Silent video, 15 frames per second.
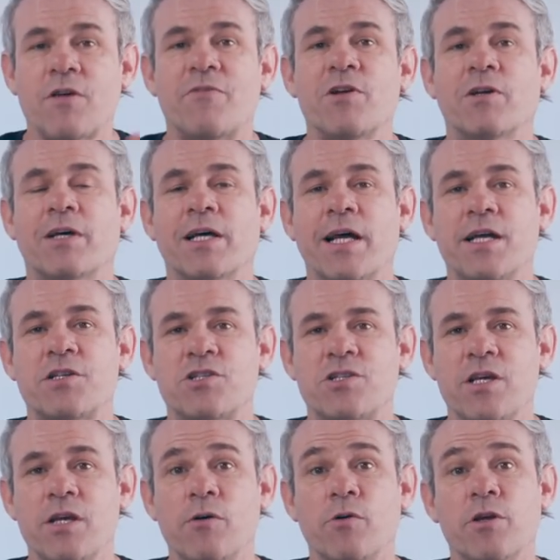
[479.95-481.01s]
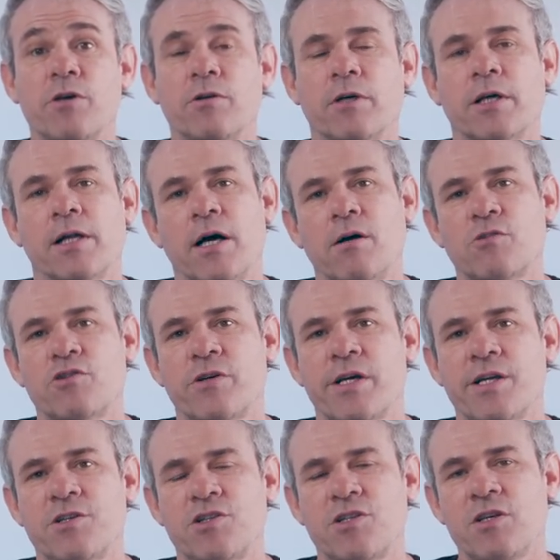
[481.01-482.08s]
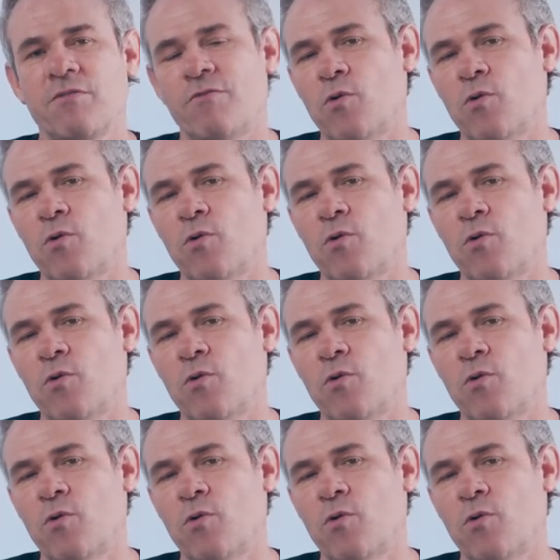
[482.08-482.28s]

So if you look at HD or you look at Ultra HD